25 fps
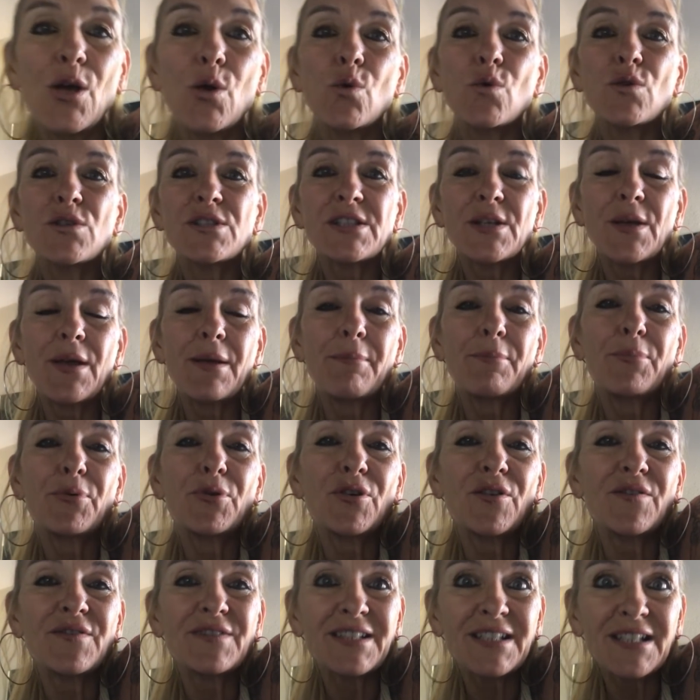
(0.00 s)
It also
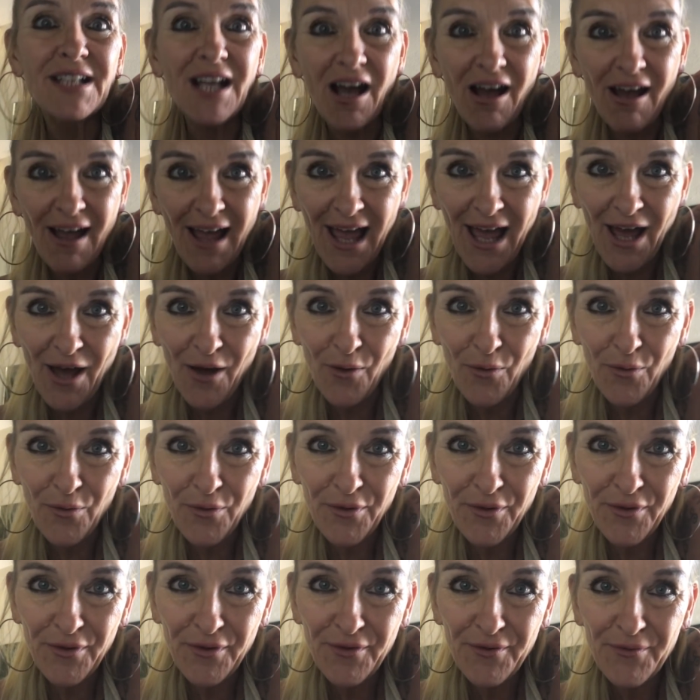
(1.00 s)
improves gut
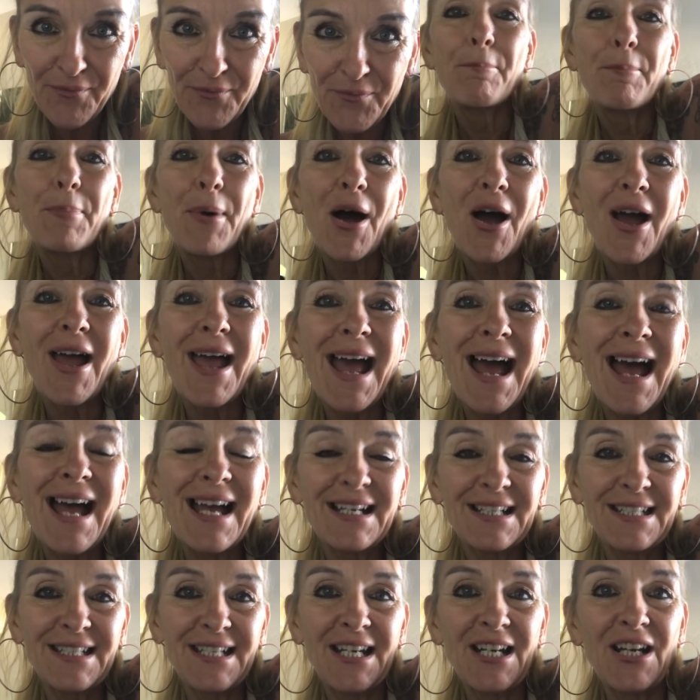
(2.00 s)
health by
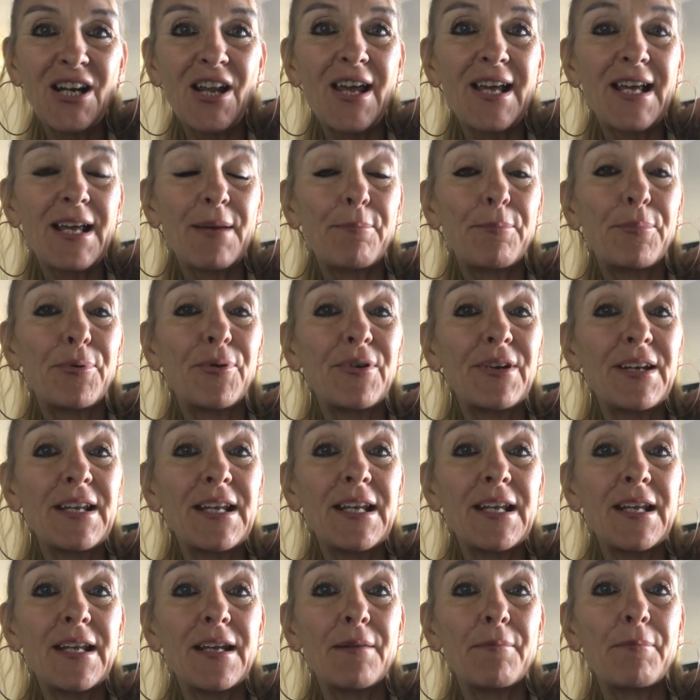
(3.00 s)
acting like a
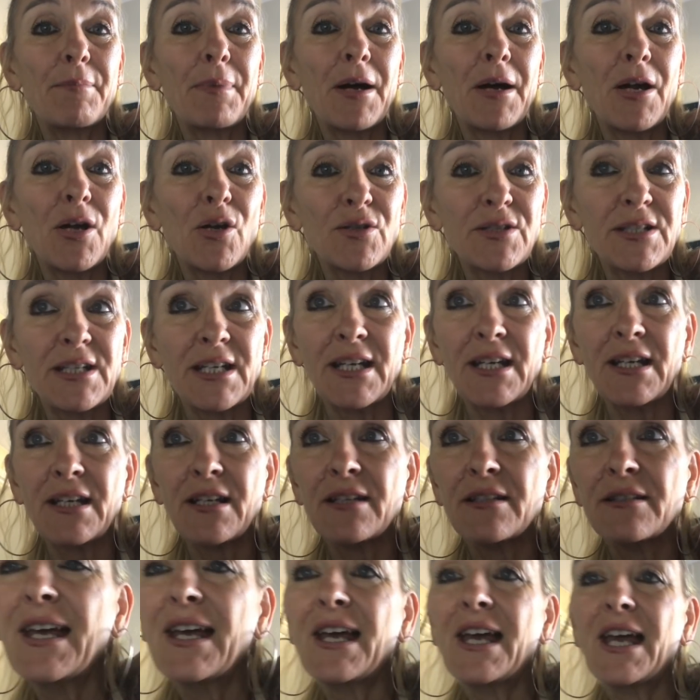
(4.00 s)
prebiotic.
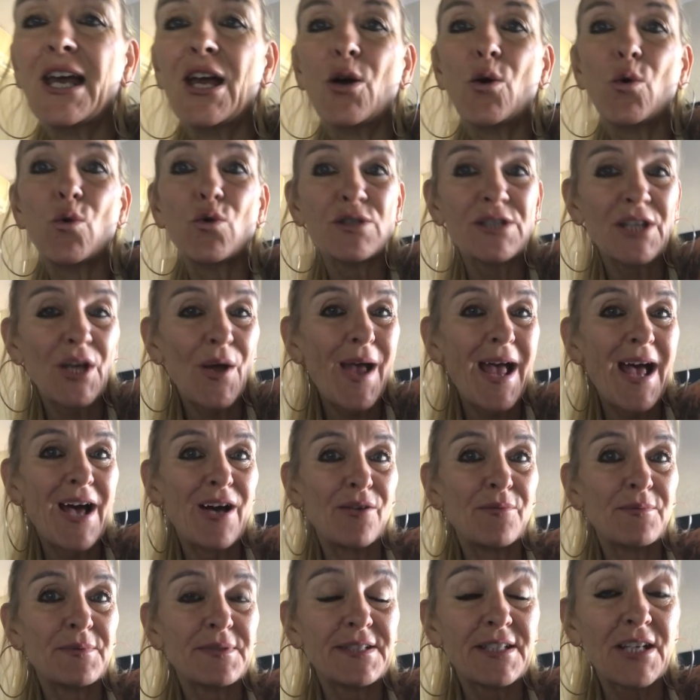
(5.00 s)
It also
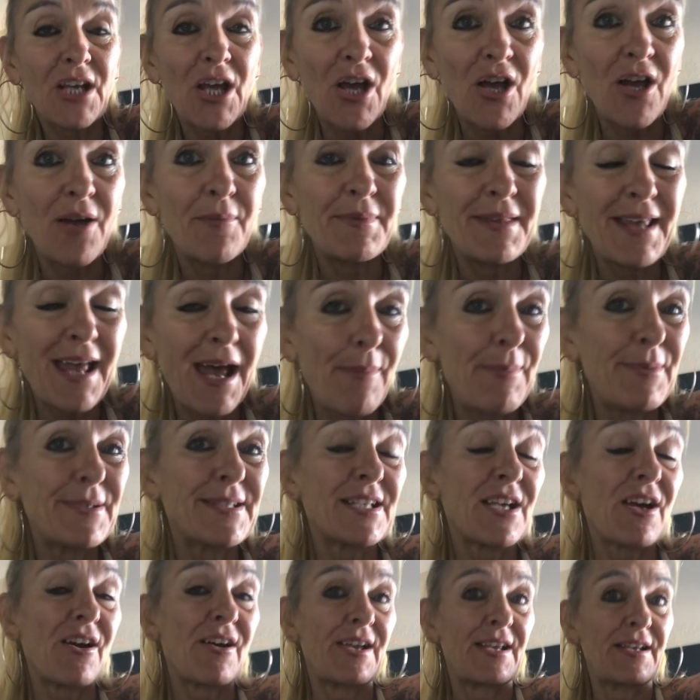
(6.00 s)
helps curb the
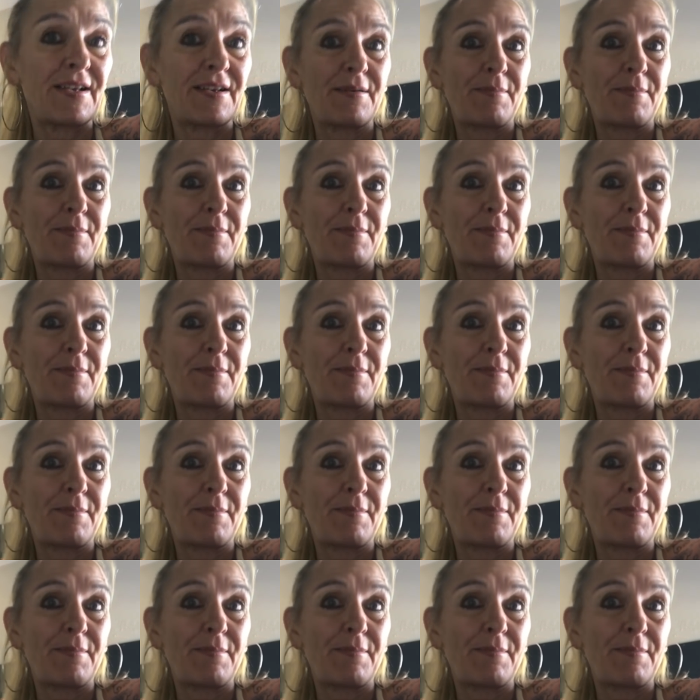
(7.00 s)
appetite,